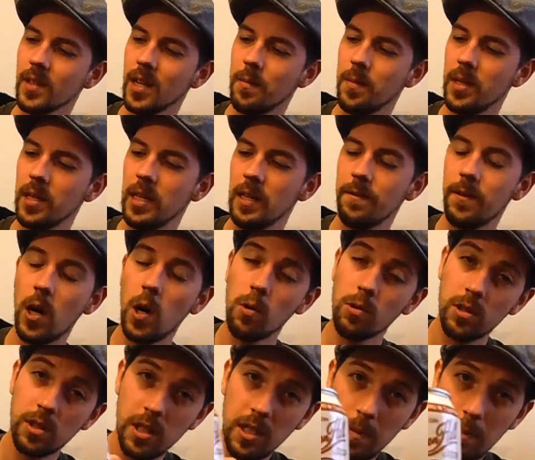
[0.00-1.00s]
I'm going to give
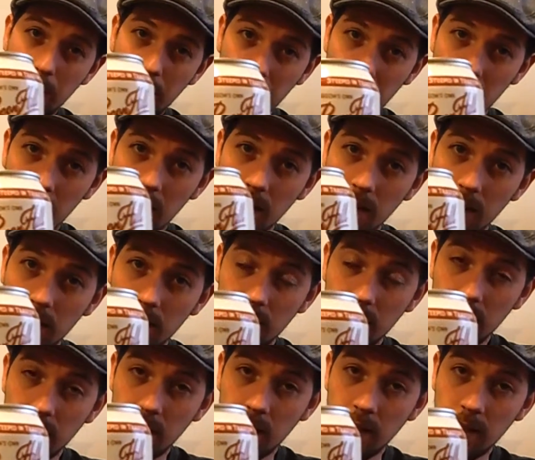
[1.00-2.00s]
OCP
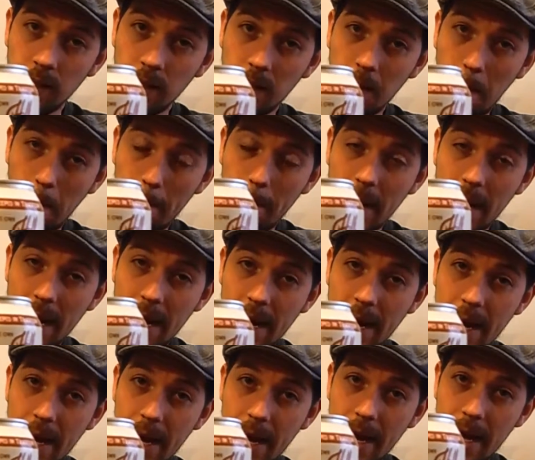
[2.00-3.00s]

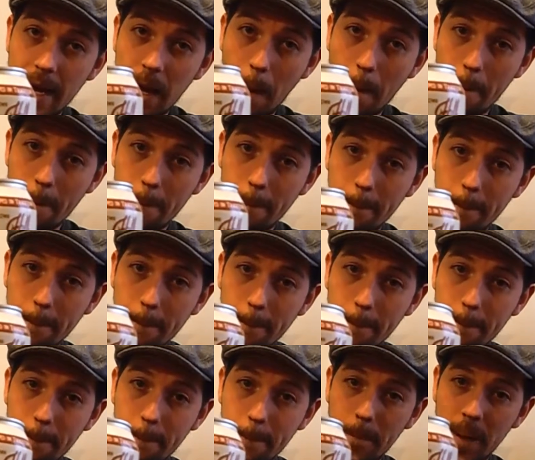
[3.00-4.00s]
by
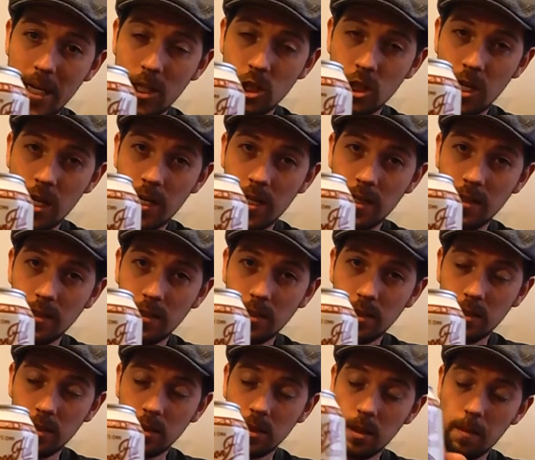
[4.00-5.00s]
Pigeon
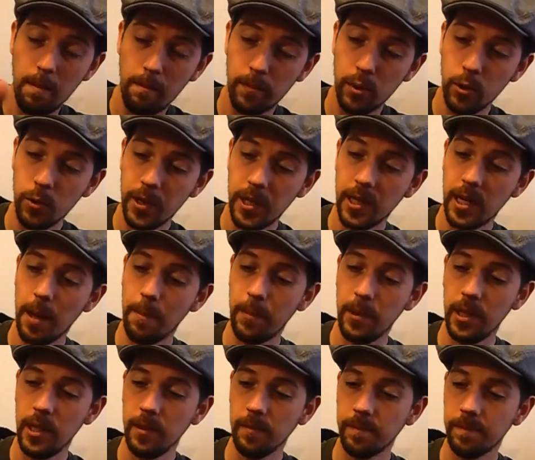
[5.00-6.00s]
Hill Brewing
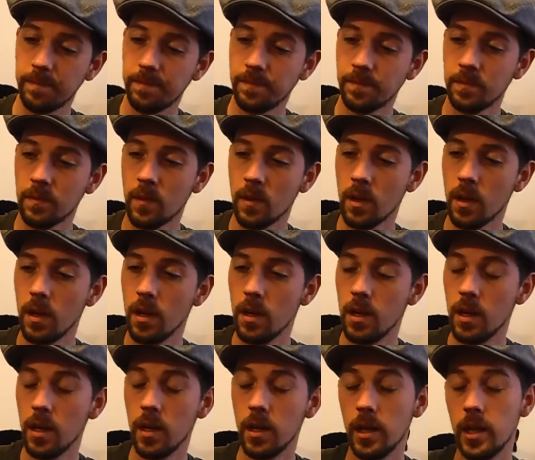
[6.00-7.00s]
Company.
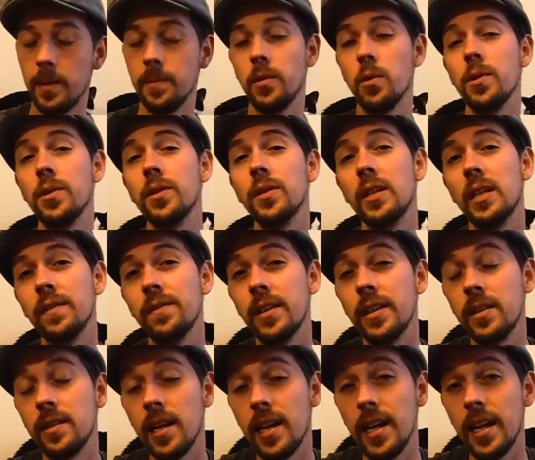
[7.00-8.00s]
I'm going to give
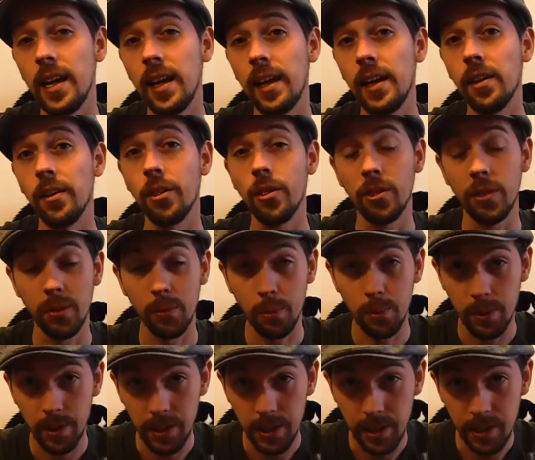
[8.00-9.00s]
it a
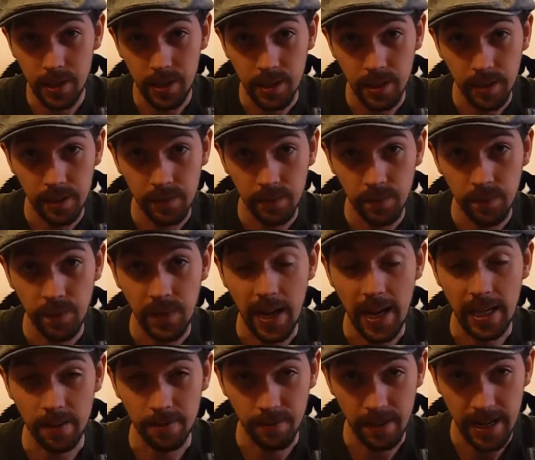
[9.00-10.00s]
3
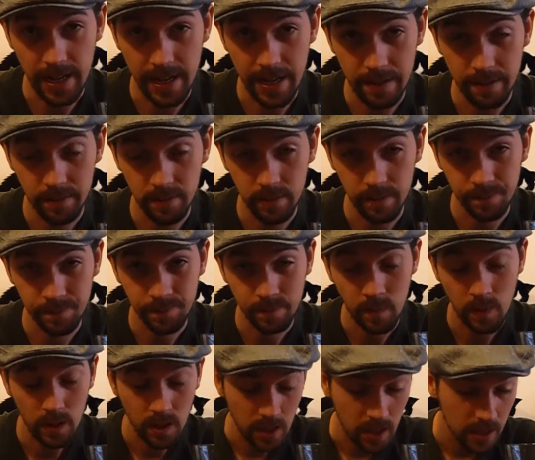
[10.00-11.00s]
out of 5
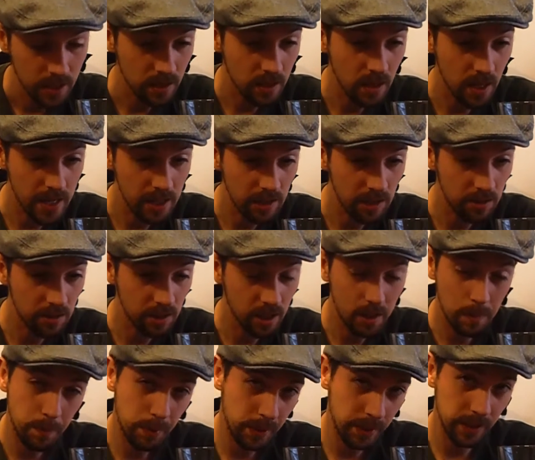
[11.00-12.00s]
it's a nice
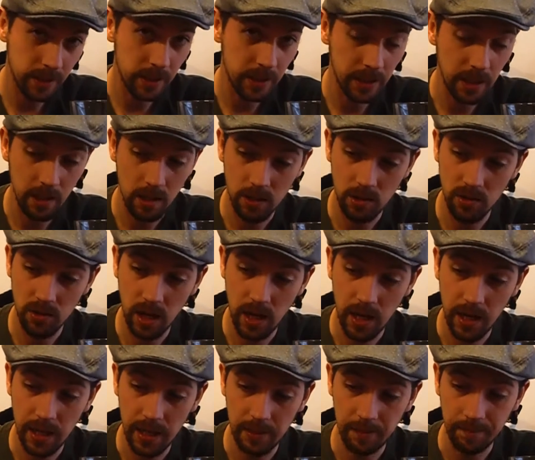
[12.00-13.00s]
dessert beer, you know, it's
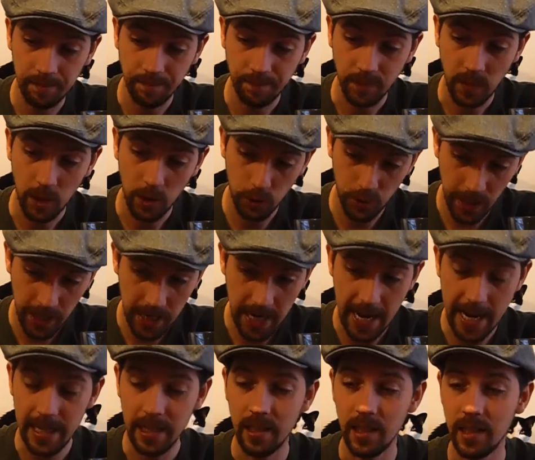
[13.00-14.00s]
um, a great
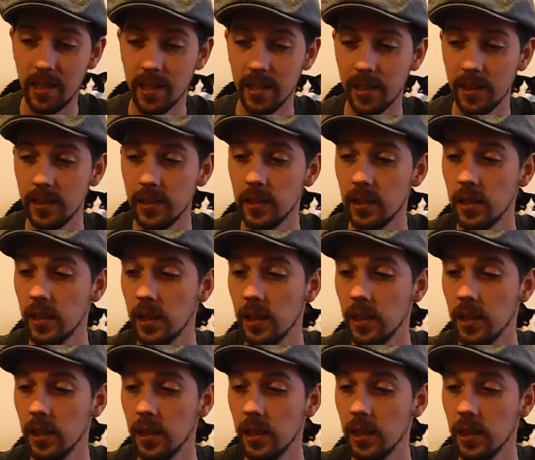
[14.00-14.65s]
idea.